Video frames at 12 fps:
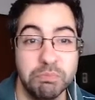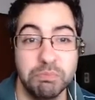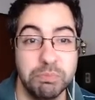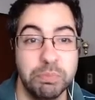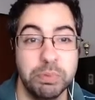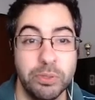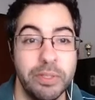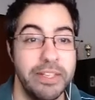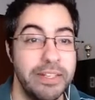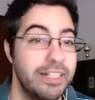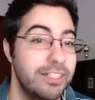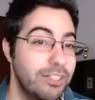
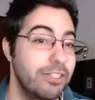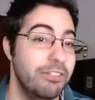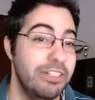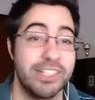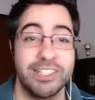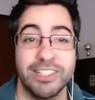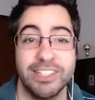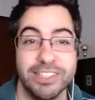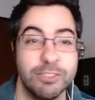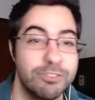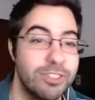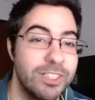pretty good Arena card
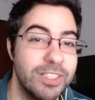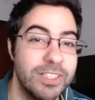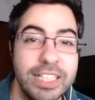overall.